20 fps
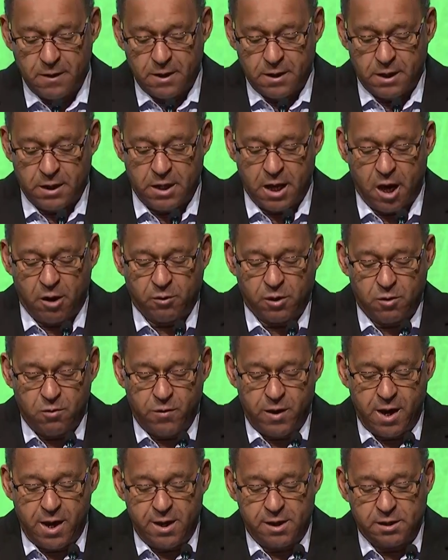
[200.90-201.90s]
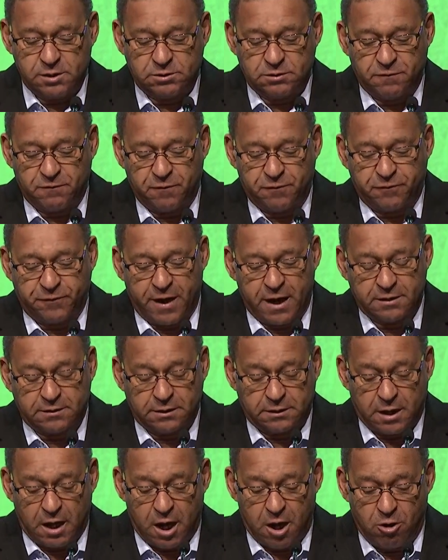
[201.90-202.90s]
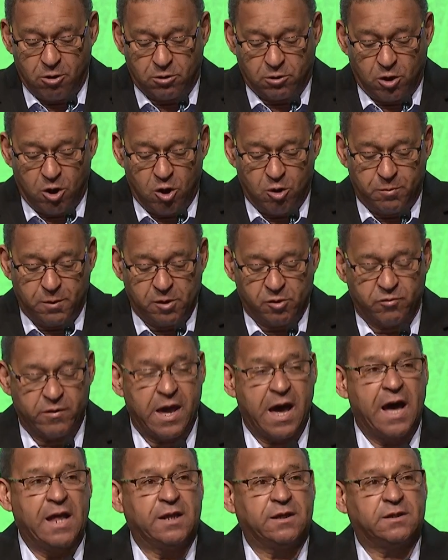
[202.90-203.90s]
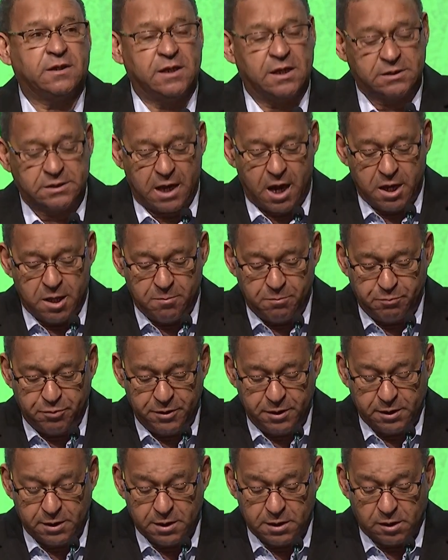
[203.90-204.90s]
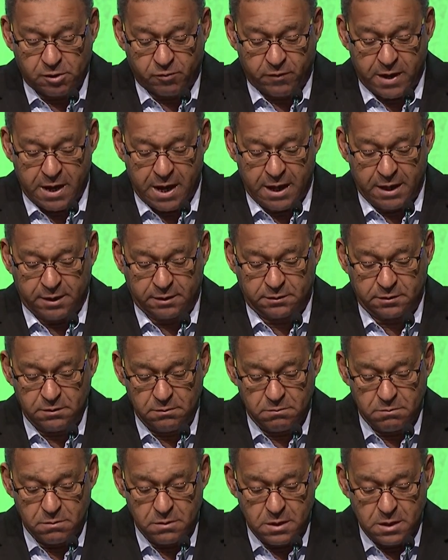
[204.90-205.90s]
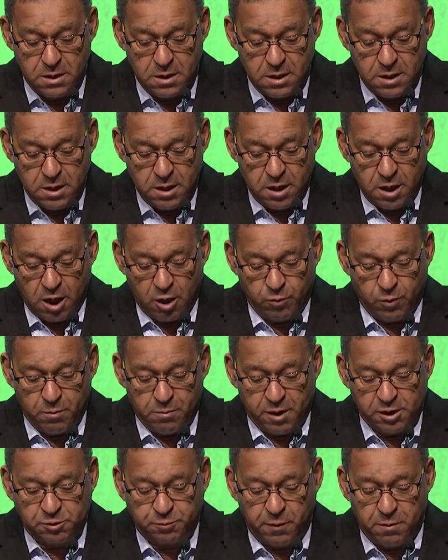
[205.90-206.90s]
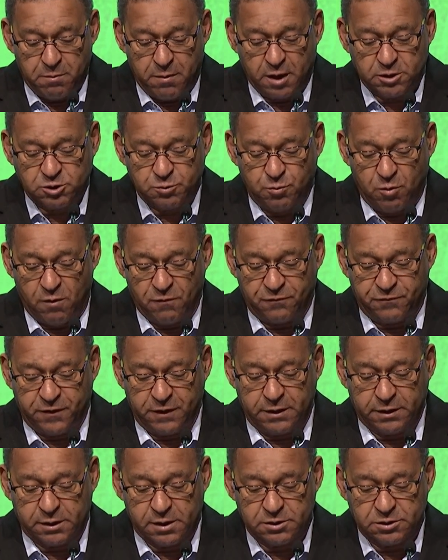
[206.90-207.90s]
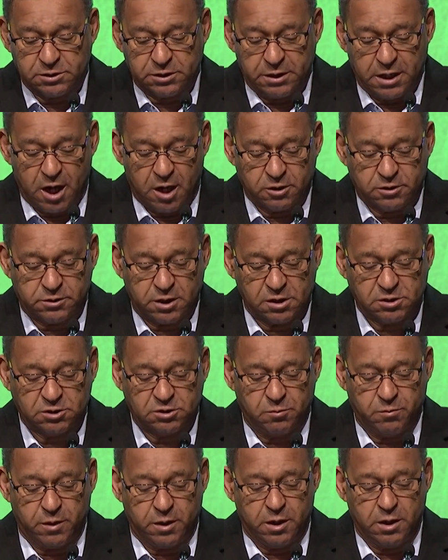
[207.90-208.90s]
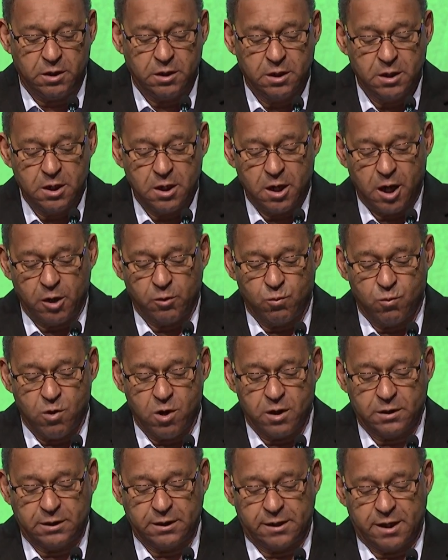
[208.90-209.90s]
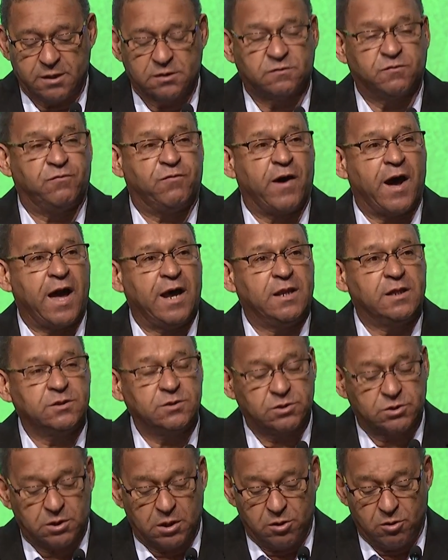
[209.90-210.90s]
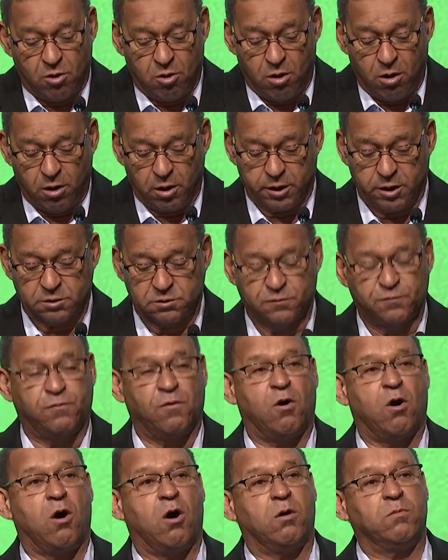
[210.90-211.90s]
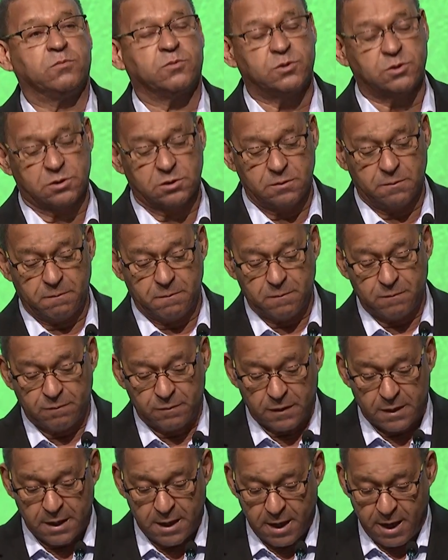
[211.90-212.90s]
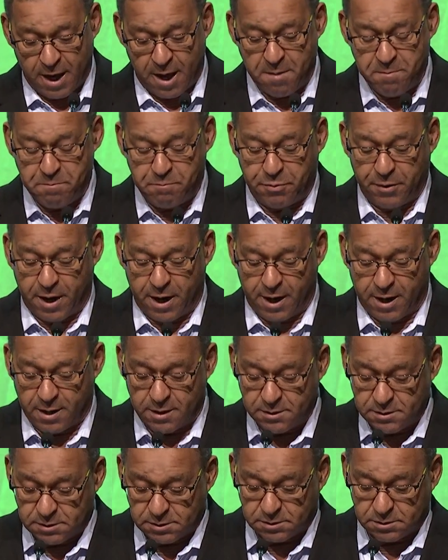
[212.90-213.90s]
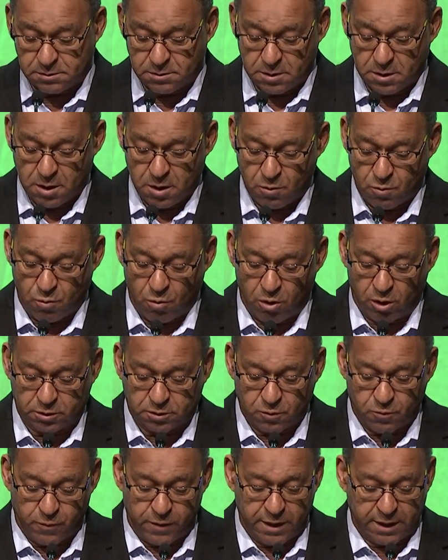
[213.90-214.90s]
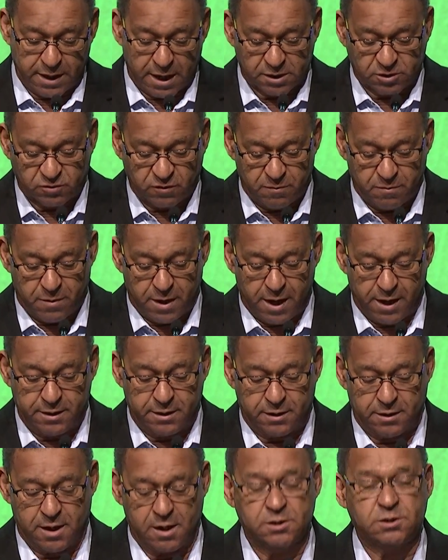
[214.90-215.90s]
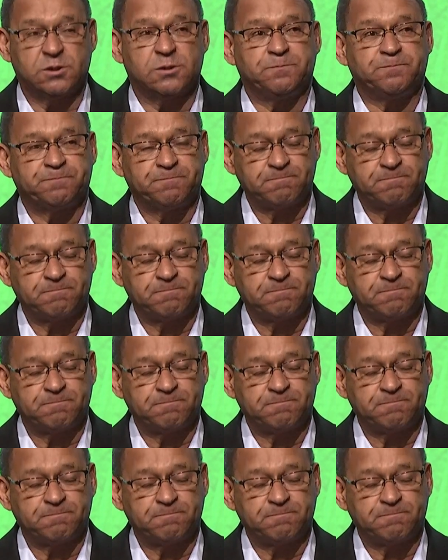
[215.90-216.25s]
in our awareness of the fact that our global reality is an imperial reality. And we must be much more vigorous in our testimony and work against violence in all its forms. Empires, Walter Wink has reminded us,